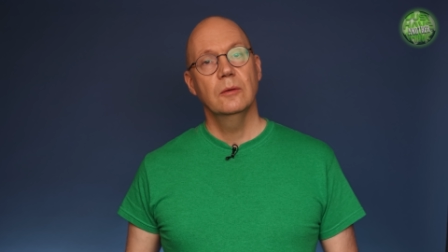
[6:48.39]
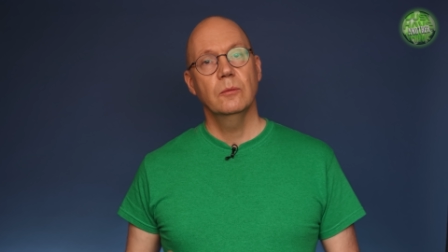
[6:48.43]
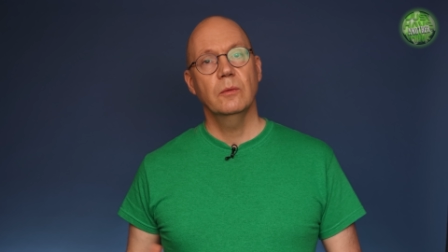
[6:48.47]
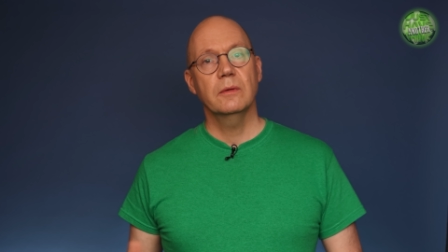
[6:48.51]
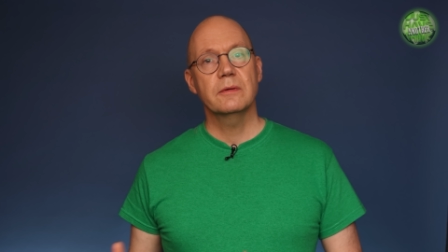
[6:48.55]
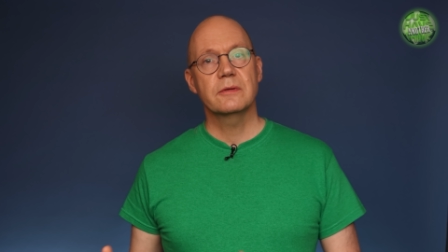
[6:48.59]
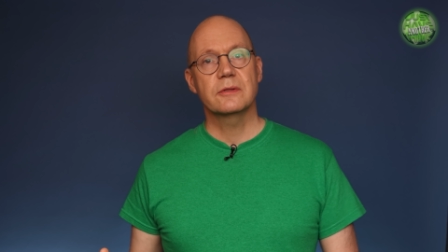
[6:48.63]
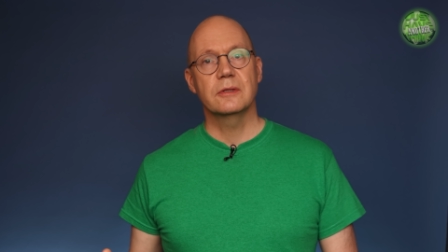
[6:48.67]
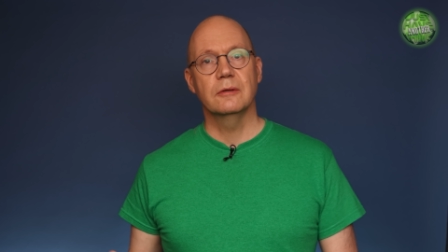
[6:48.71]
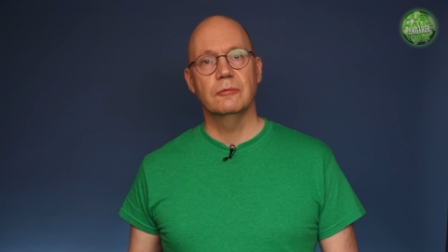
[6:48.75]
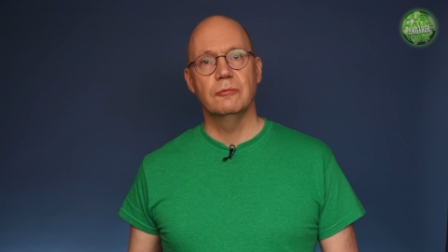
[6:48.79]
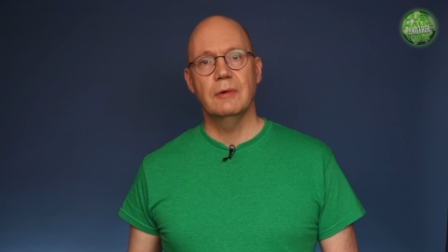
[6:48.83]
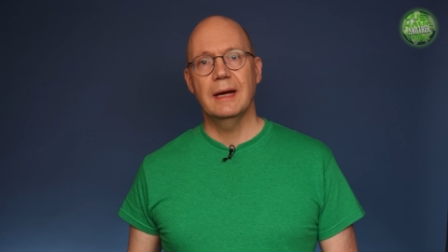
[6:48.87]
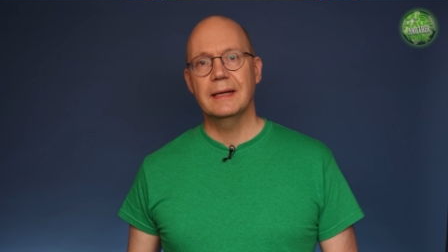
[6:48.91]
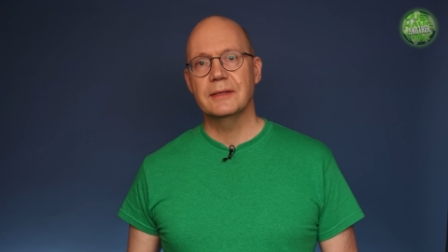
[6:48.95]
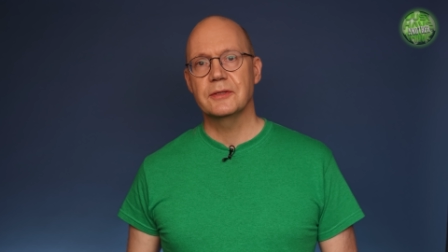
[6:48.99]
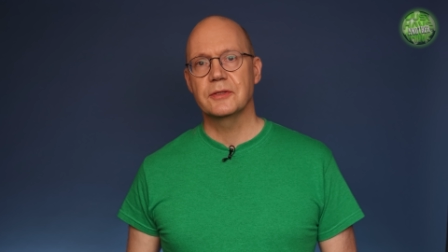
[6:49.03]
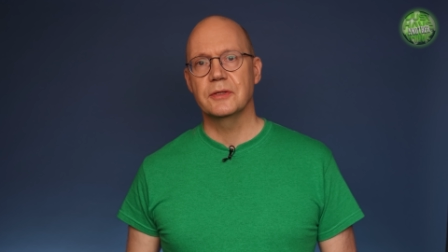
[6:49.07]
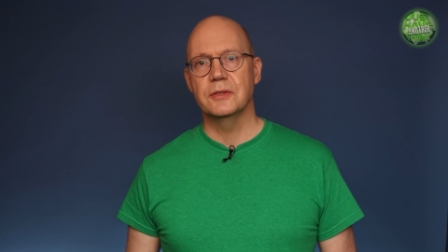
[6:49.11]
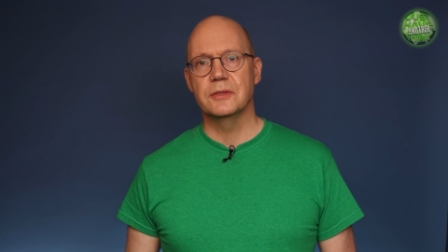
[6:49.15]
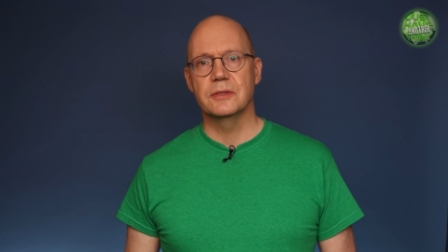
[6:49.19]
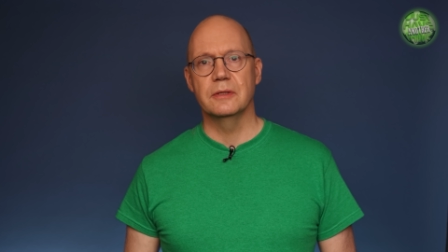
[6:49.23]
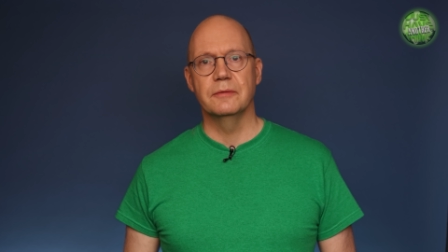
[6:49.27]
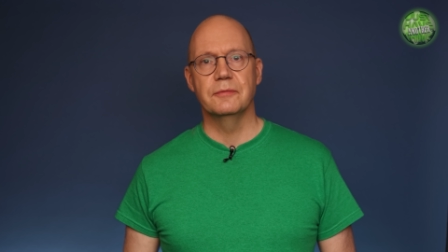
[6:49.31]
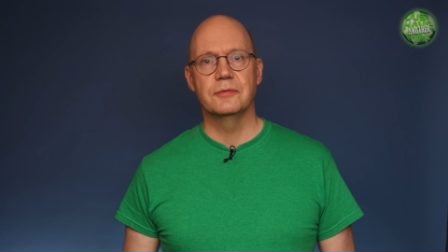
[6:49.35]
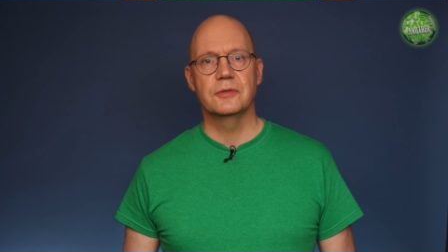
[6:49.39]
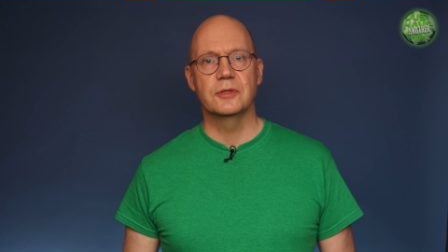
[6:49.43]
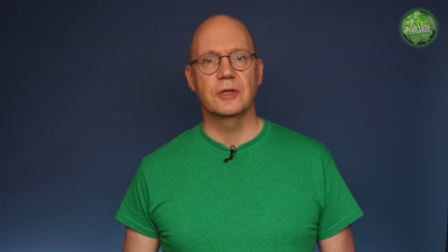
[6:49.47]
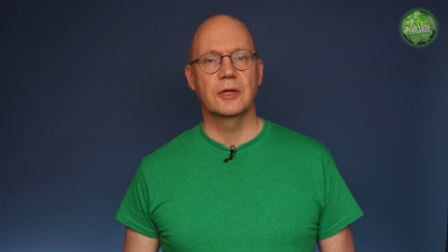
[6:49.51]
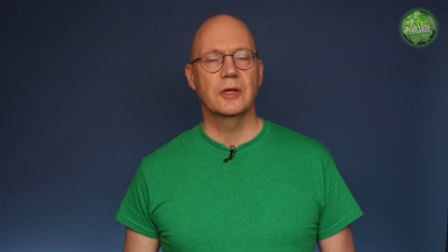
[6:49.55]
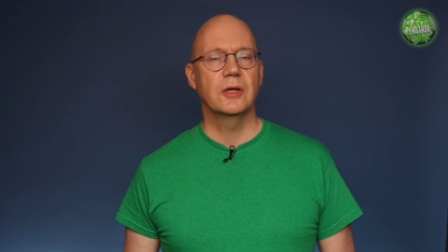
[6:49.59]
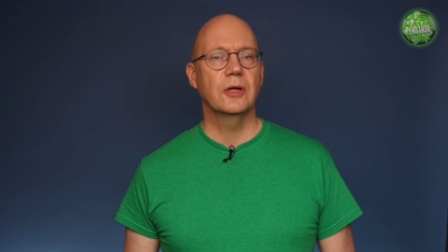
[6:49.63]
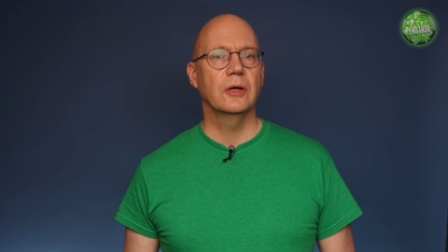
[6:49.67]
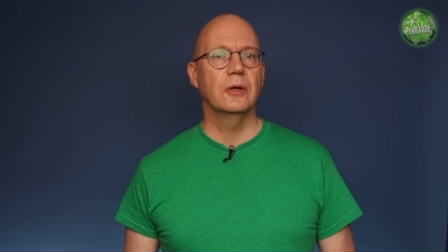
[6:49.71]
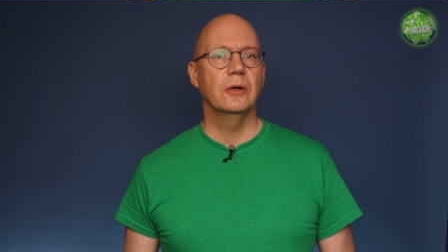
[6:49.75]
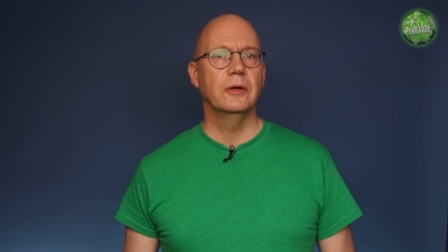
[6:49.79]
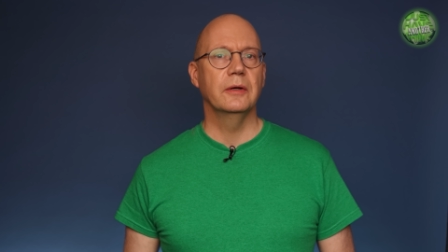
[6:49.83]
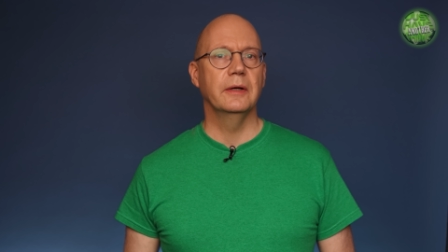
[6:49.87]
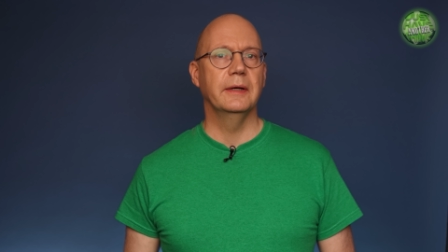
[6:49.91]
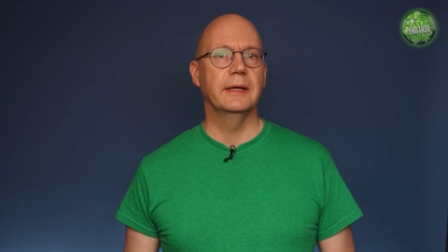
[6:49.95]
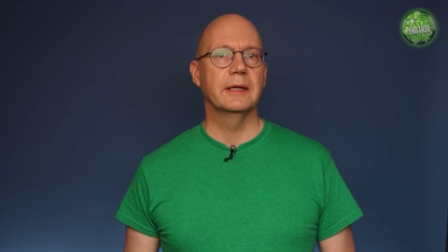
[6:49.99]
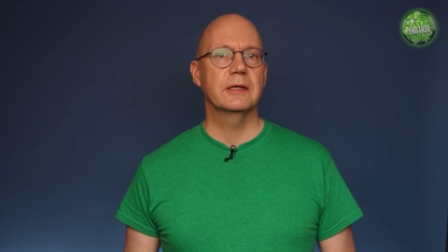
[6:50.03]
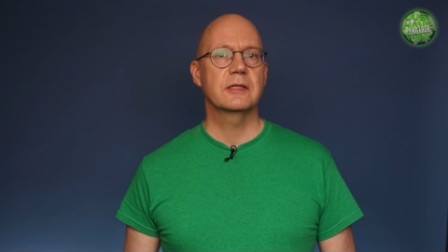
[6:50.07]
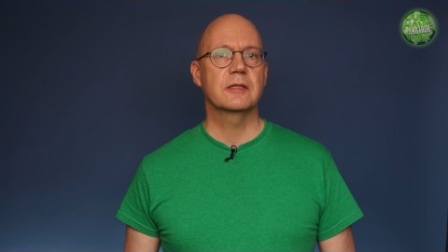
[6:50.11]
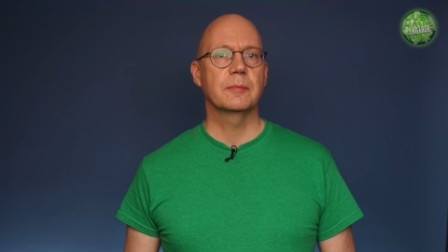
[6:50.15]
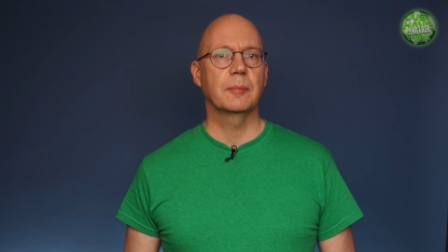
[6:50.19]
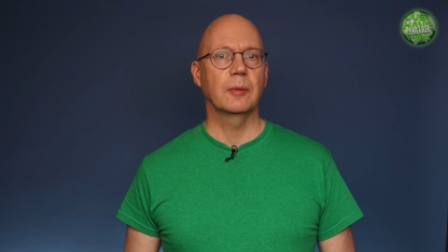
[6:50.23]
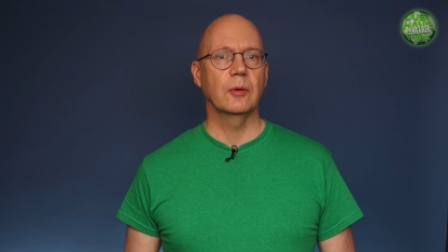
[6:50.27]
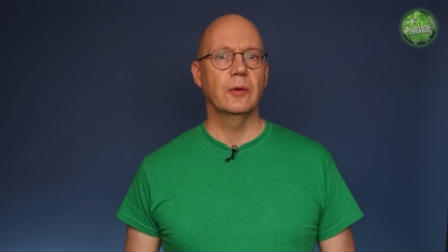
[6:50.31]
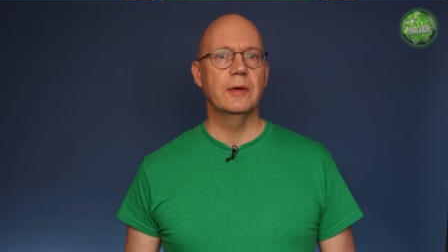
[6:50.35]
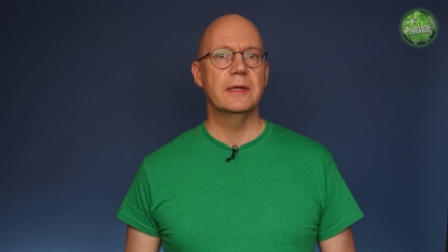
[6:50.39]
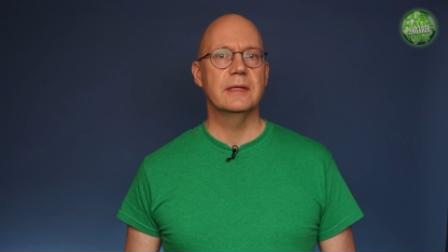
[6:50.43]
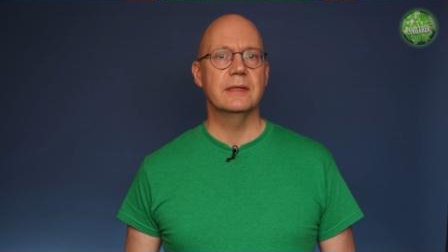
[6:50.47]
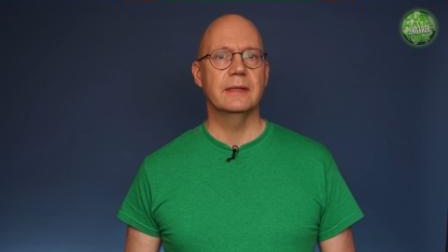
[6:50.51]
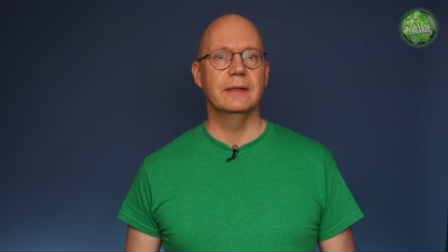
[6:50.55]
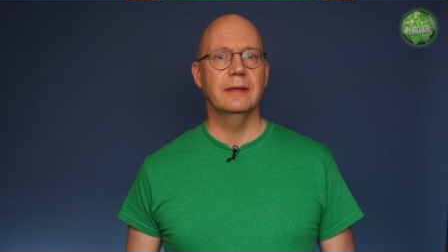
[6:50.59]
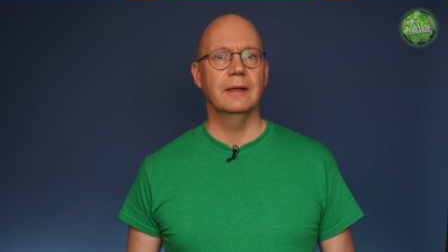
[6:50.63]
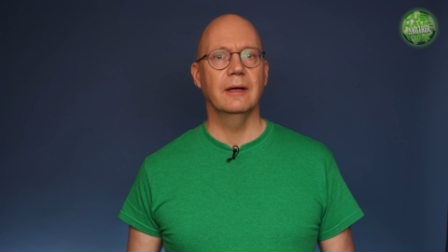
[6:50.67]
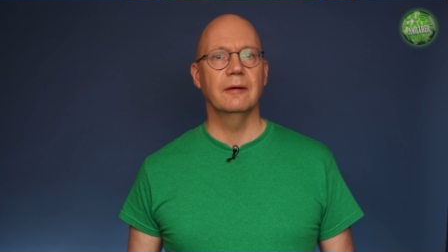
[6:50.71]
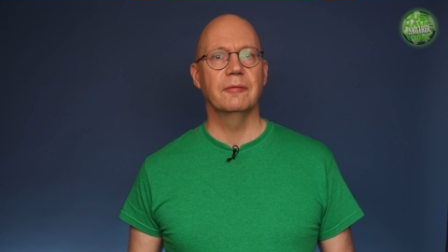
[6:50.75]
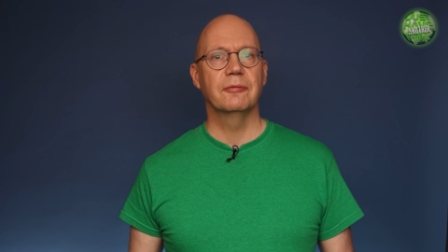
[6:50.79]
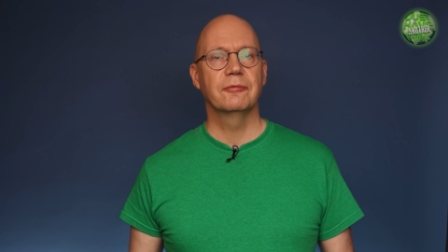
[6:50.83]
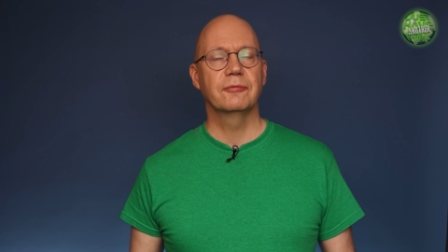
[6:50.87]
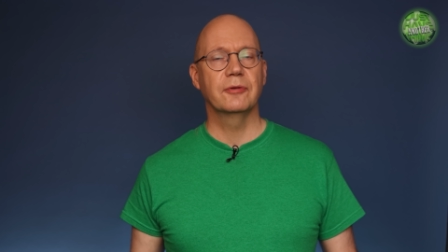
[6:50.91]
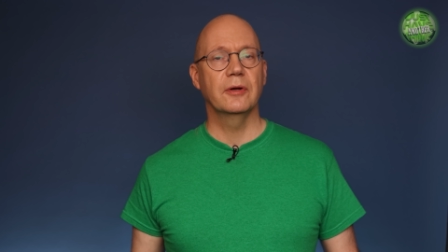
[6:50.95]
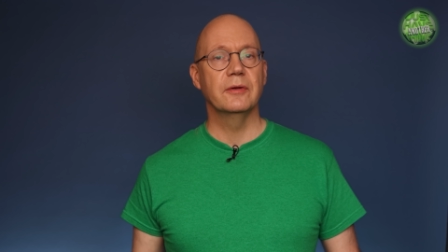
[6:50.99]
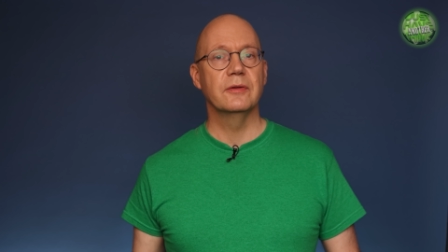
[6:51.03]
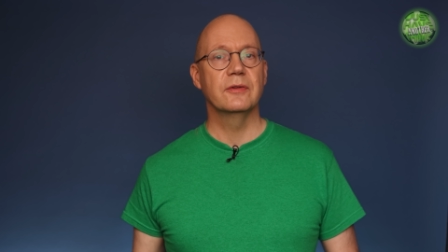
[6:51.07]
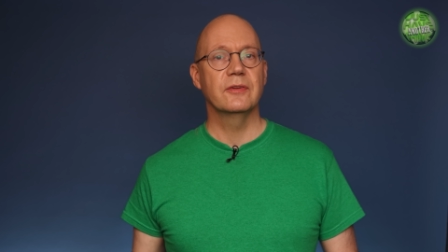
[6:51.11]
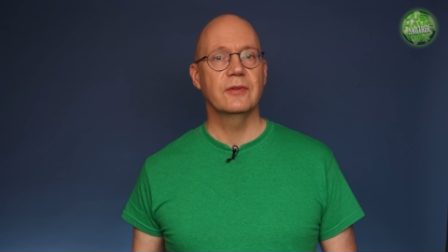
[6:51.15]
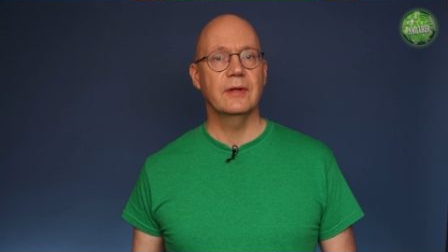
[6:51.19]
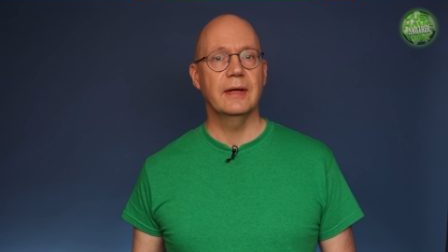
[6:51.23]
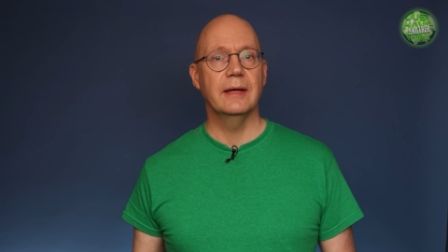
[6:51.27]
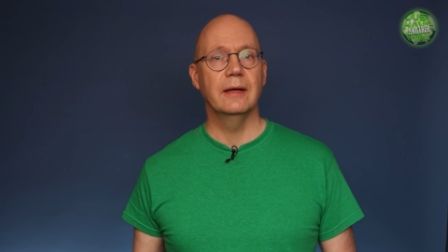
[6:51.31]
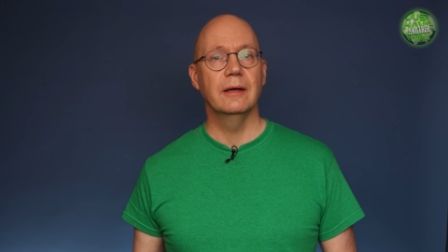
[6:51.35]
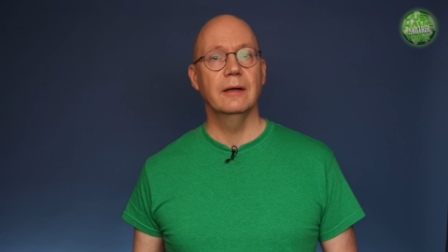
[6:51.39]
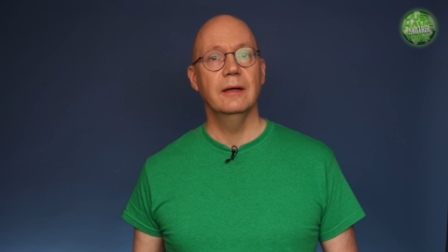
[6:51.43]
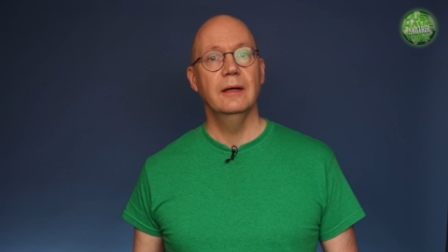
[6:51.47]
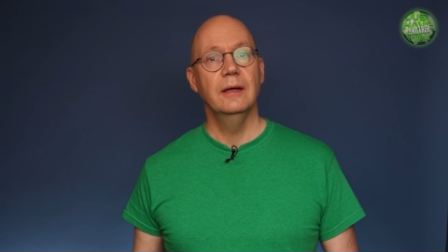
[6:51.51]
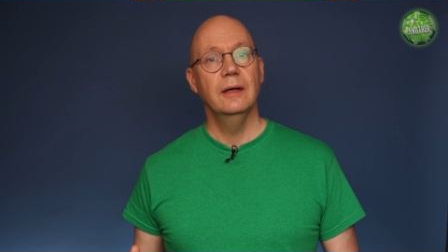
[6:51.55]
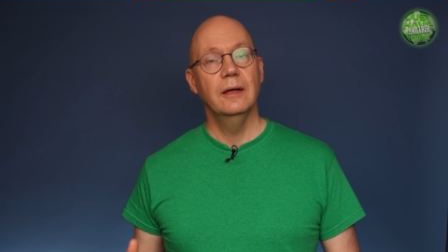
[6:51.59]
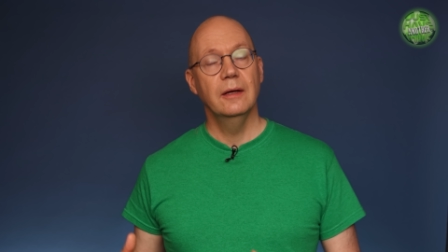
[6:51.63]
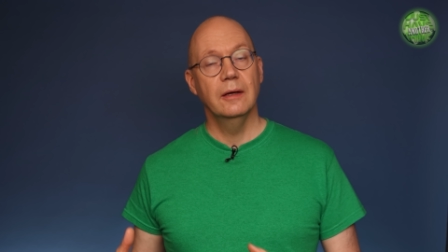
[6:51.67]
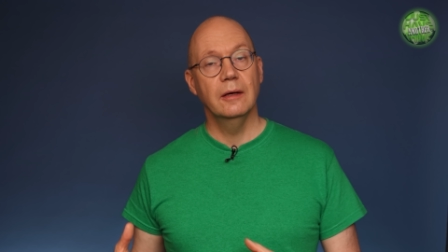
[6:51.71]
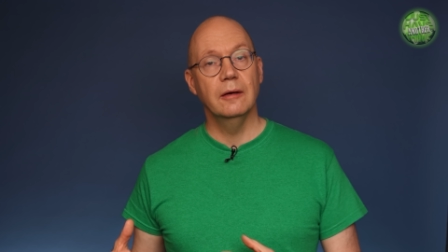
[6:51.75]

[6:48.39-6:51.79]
Once the ranchers have secured and exploited a frontier